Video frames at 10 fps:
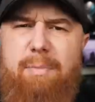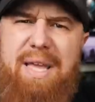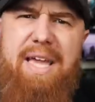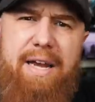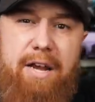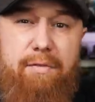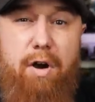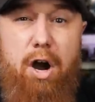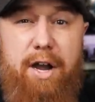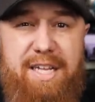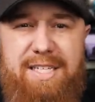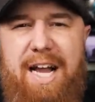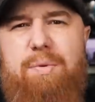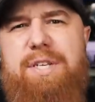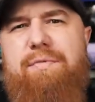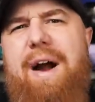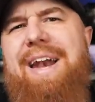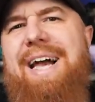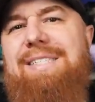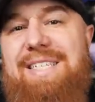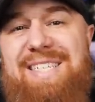the beginning of August, I was invited out to